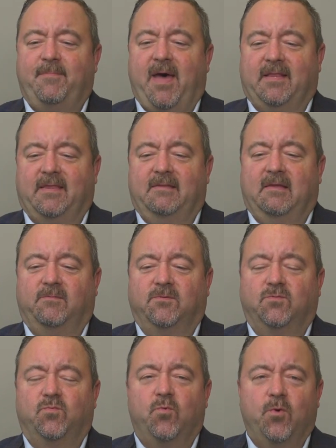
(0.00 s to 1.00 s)
back then that was
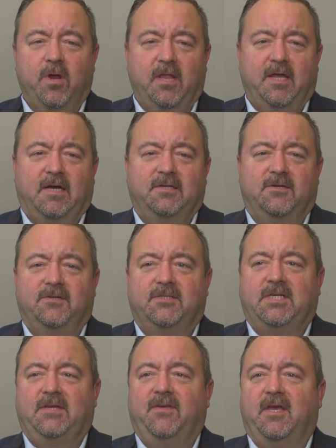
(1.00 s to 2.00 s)
really
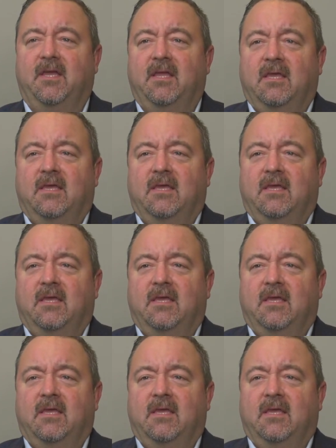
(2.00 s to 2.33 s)
underachieving